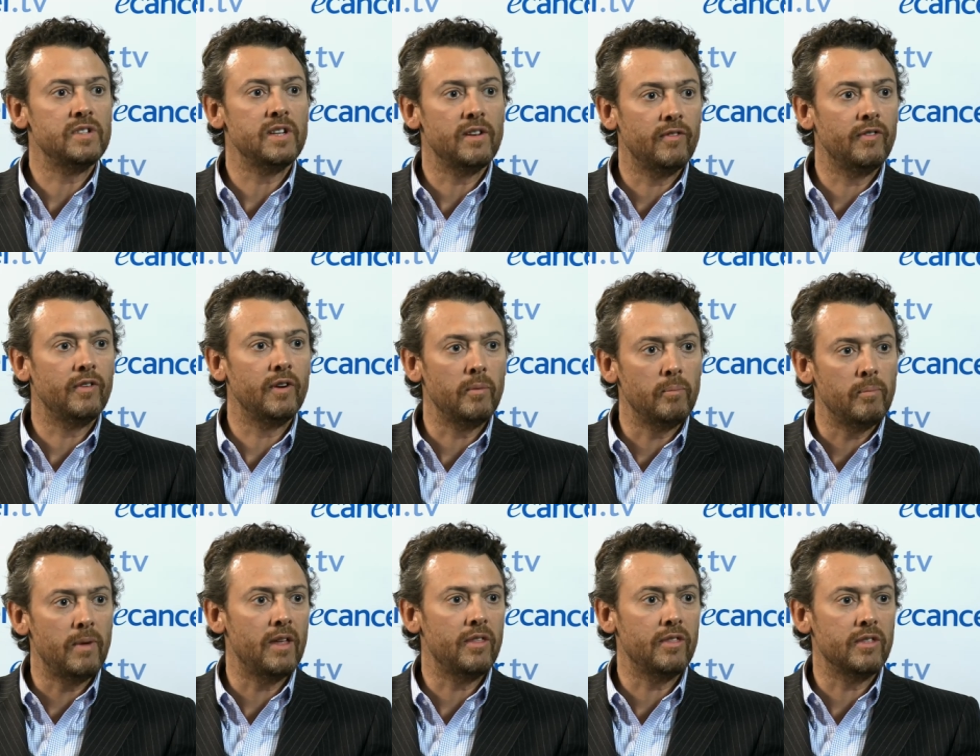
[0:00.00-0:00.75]
different
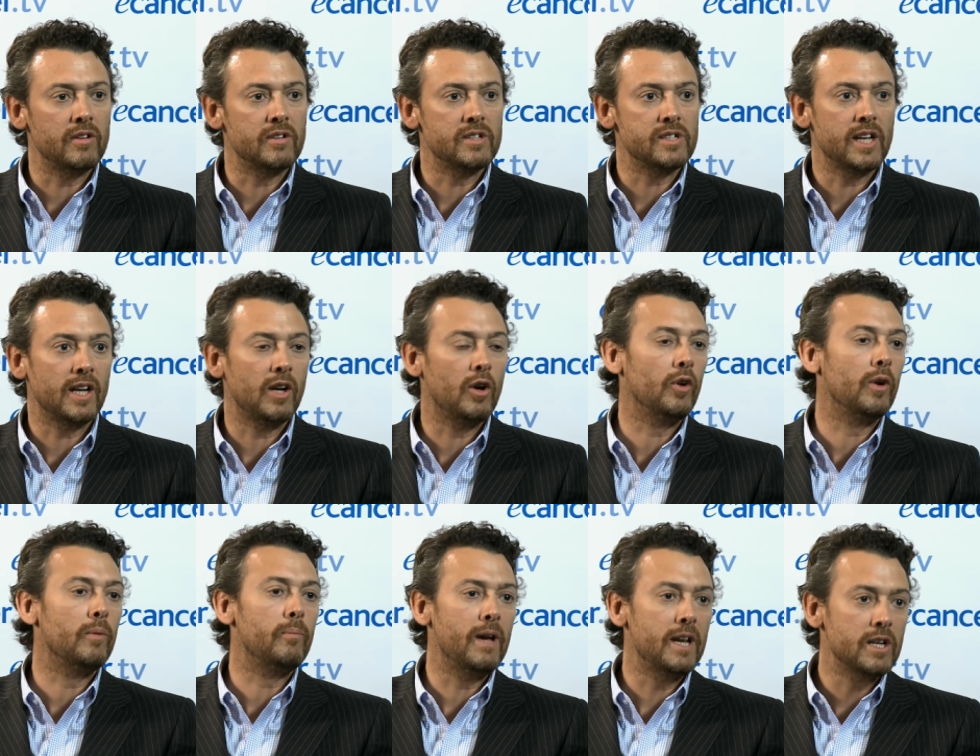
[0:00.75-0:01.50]
methods,
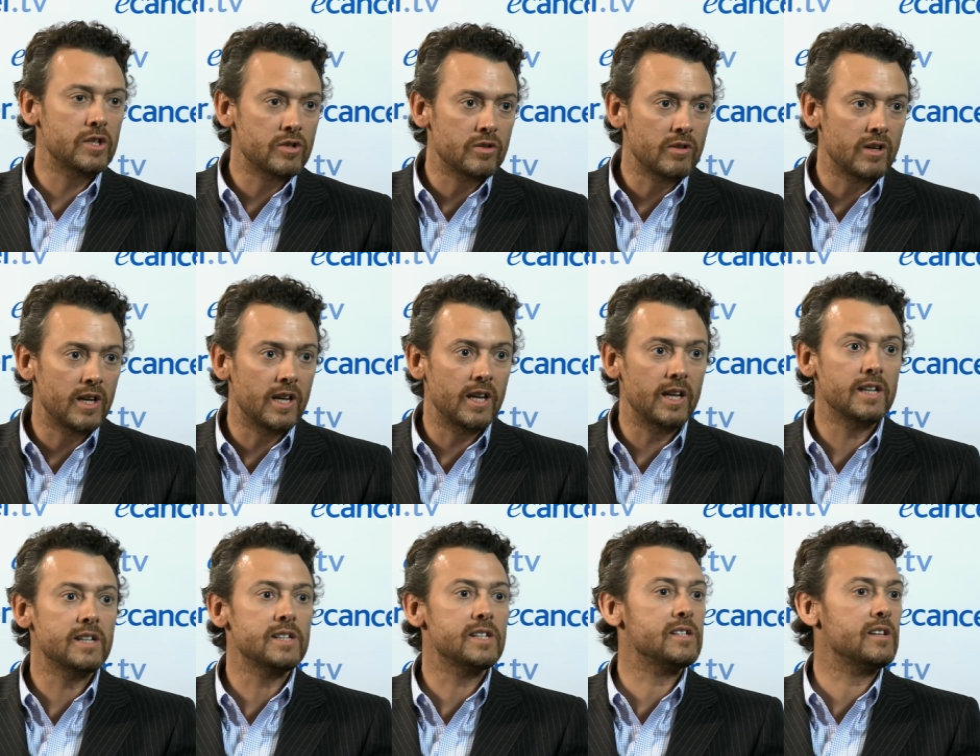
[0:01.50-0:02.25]

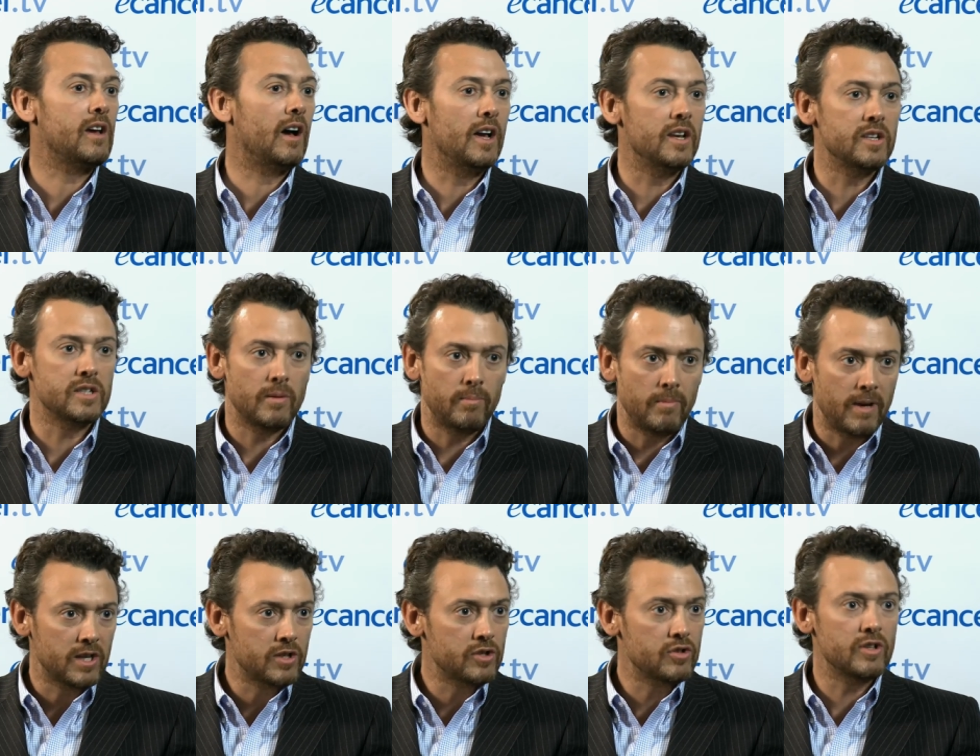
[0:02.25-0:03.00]
econometrics,
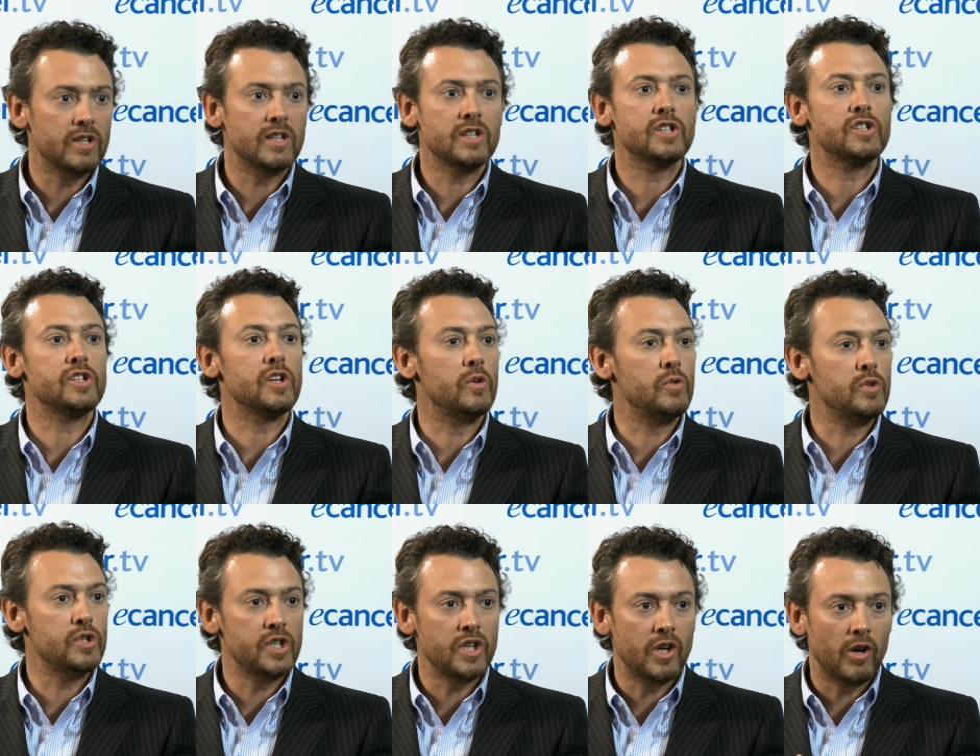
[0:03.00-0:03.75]
scientometrics,
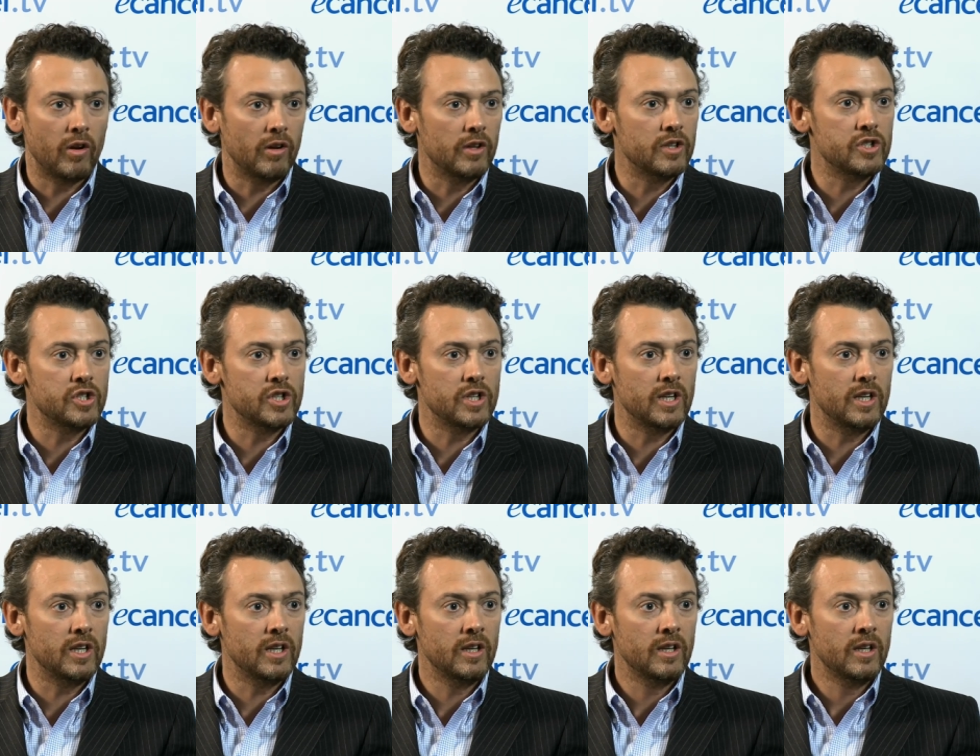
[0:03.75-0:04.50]

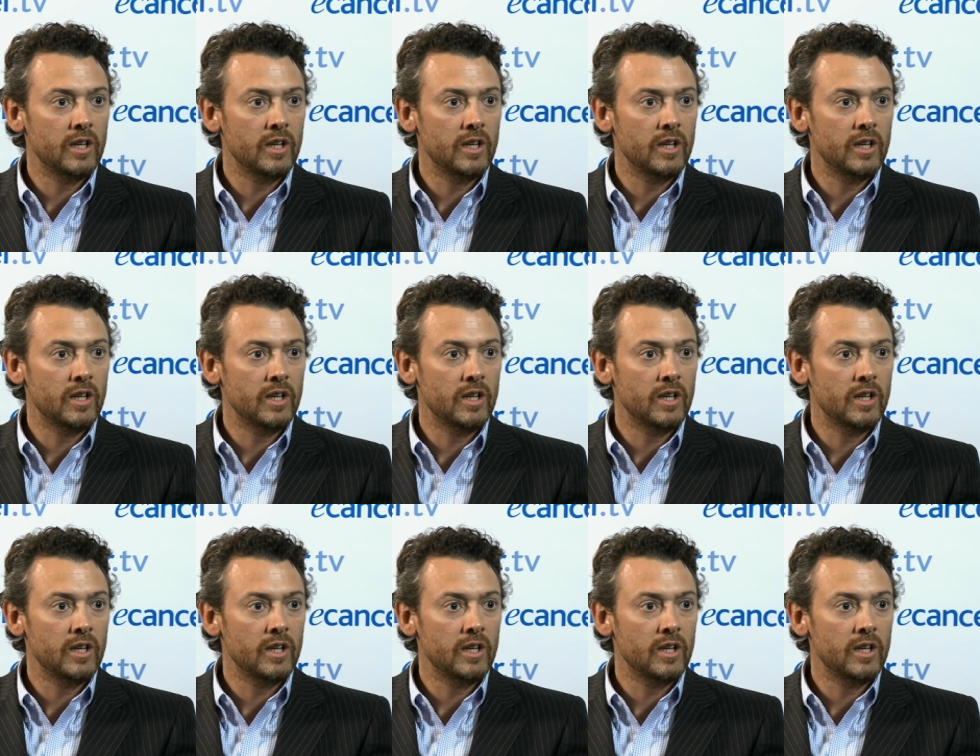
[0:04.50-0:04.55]
sociology,